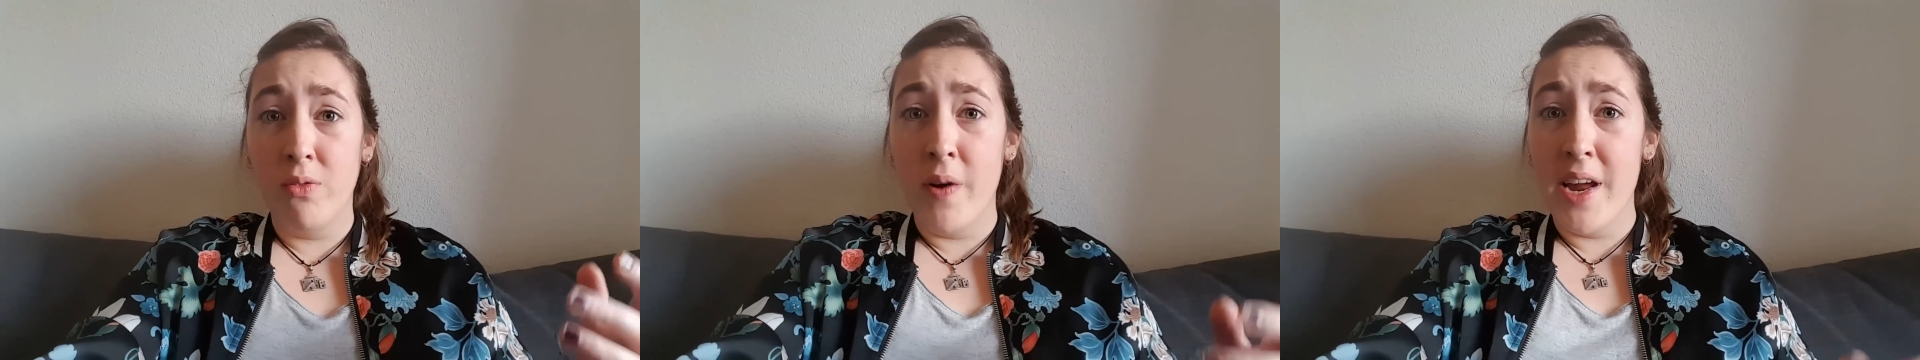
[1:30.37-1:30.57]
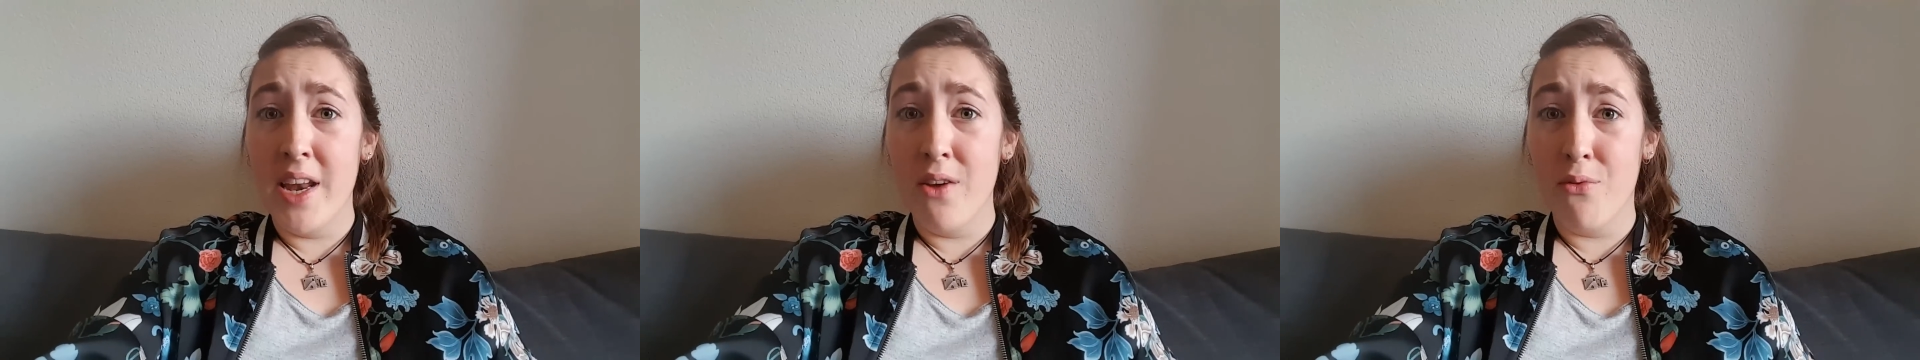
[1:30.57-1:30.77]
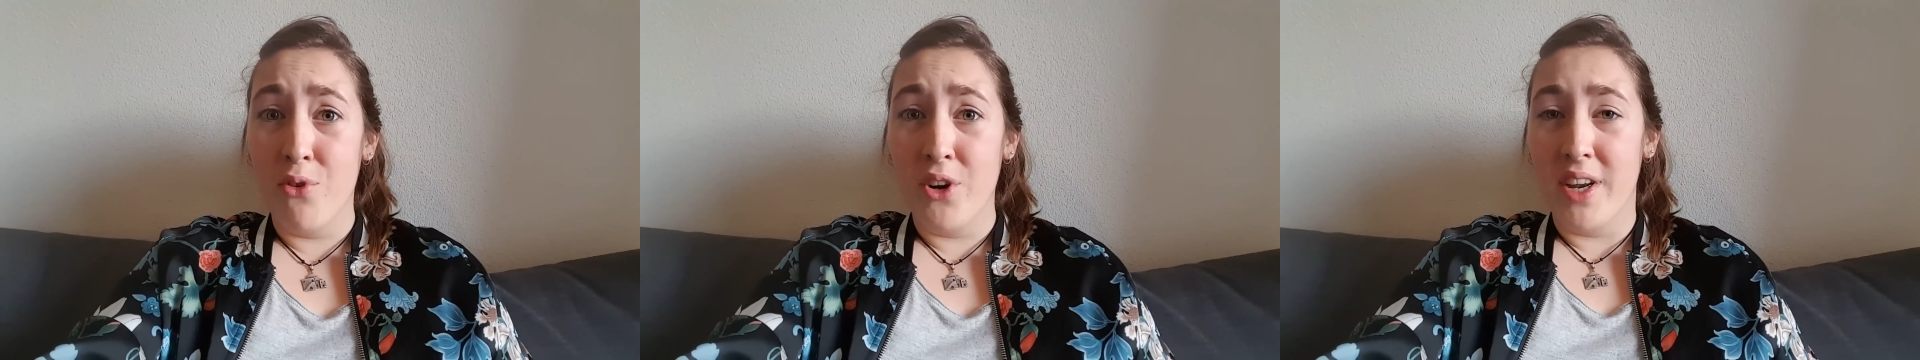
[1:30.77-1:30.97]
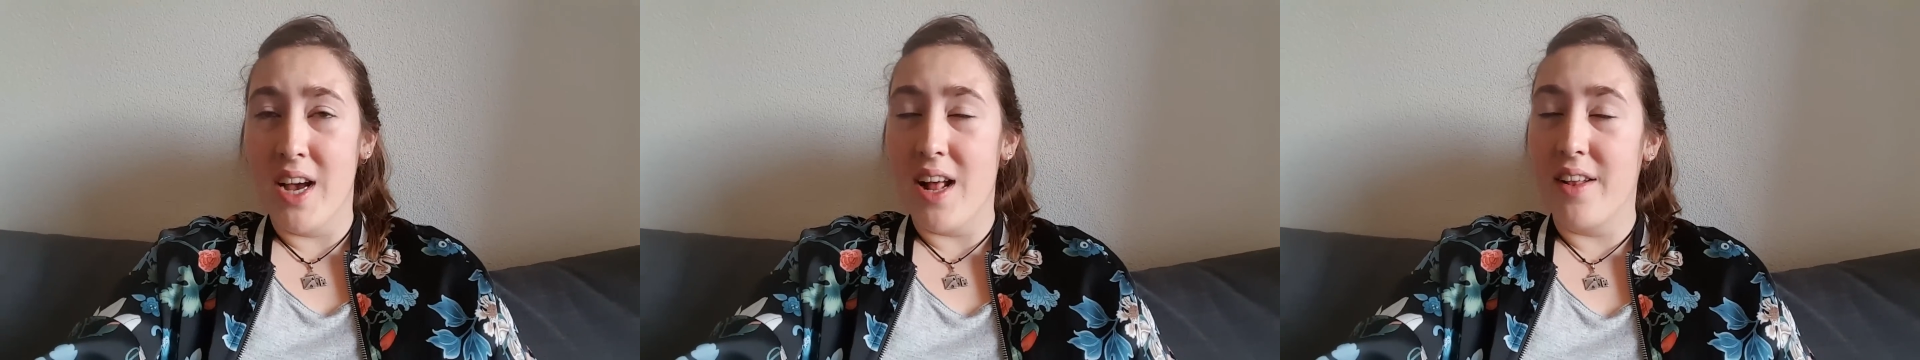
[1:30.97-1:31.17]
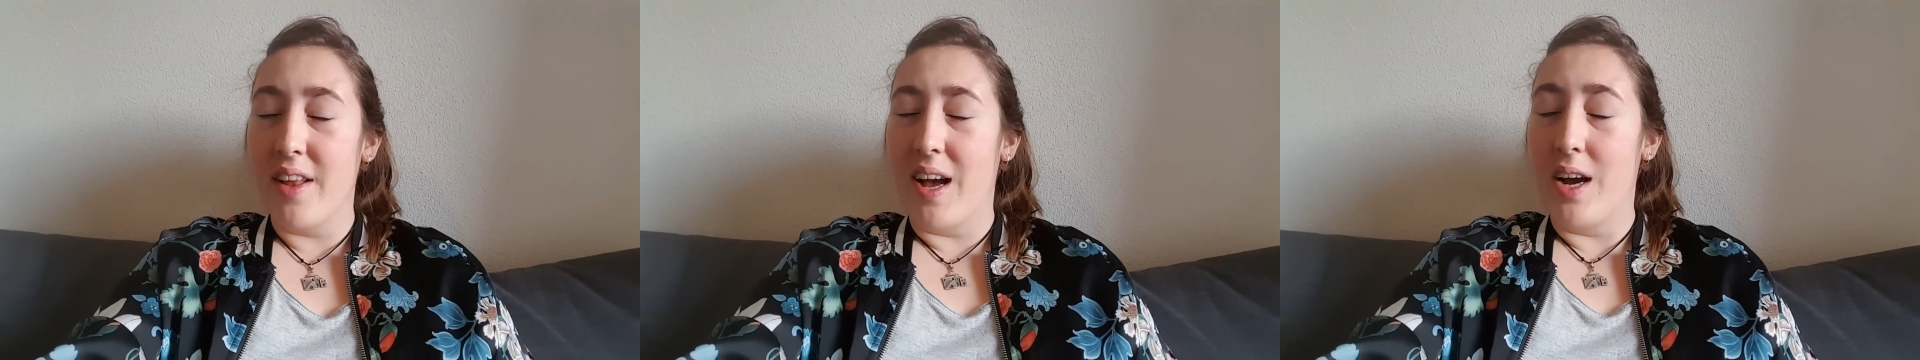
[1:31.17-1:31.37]
waiting for
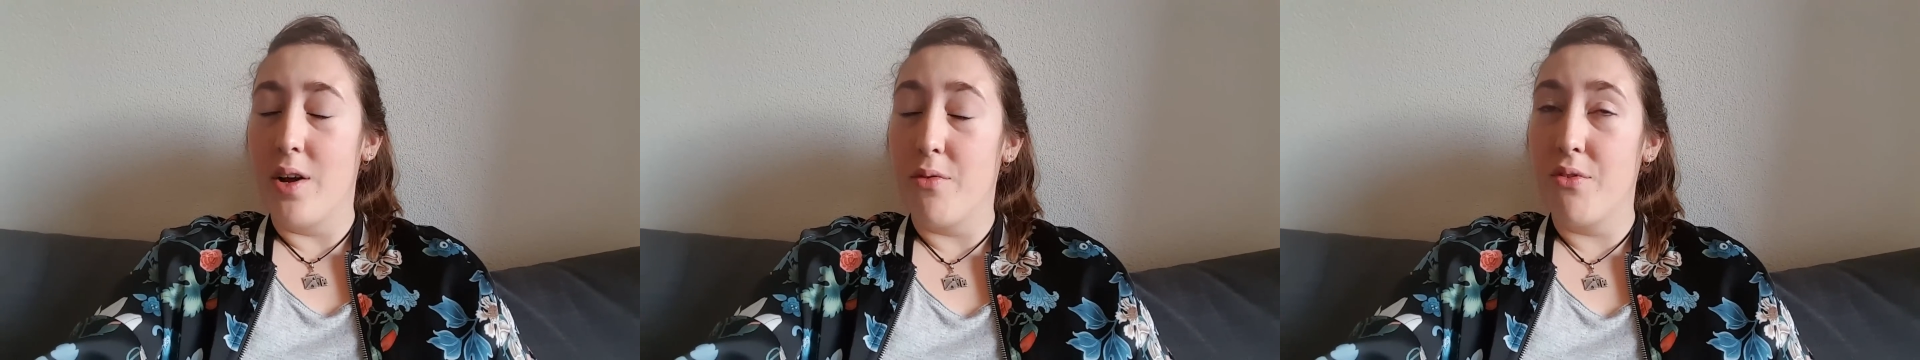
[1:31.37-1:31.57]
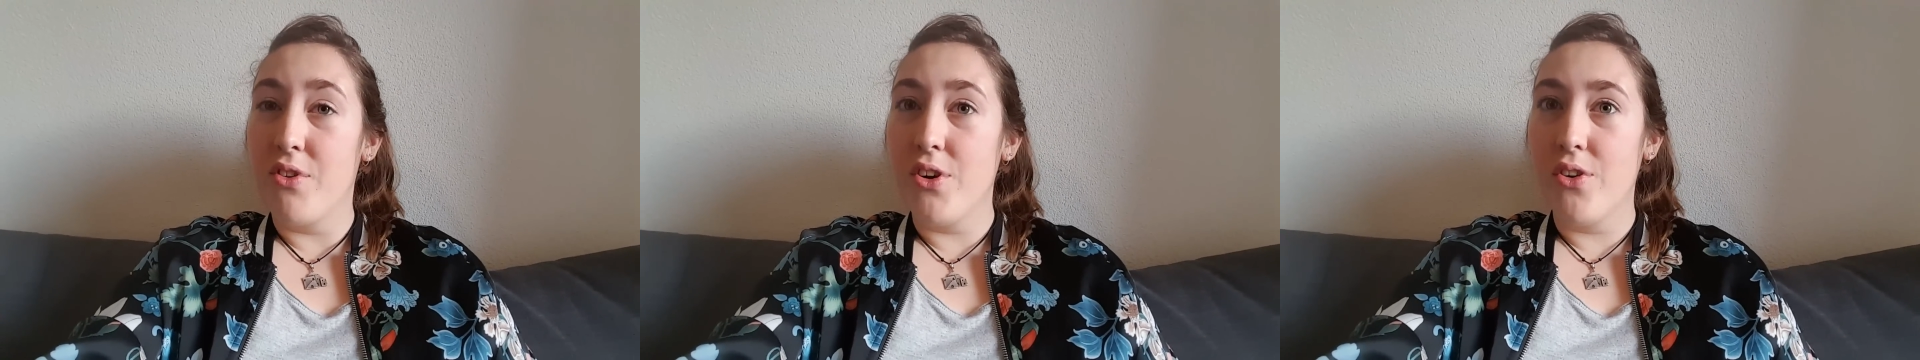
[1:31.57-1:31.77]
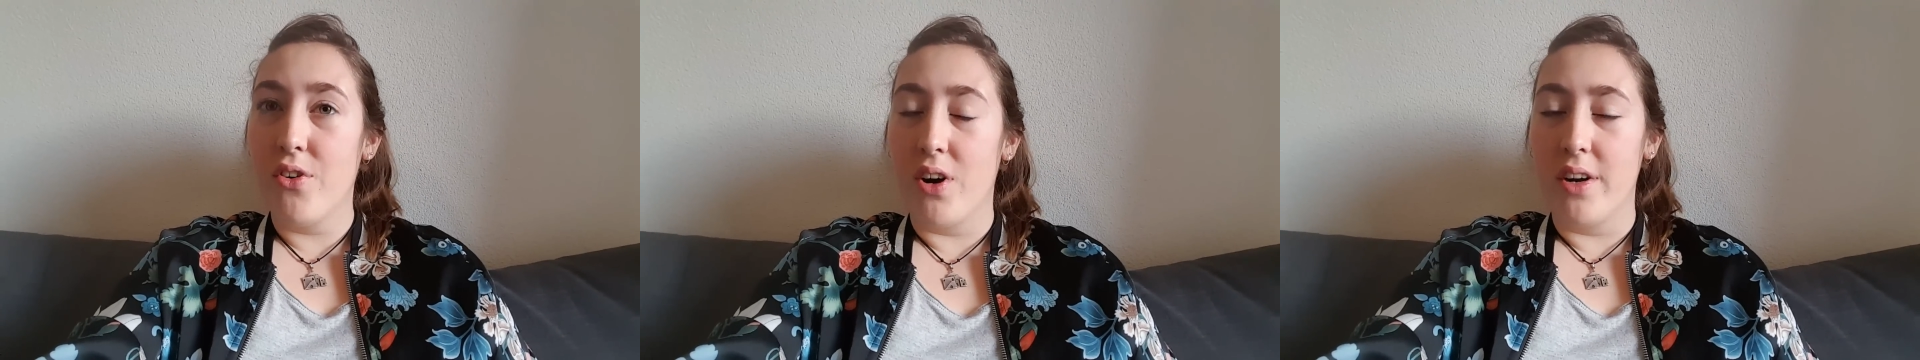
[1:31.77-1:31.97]
that I have no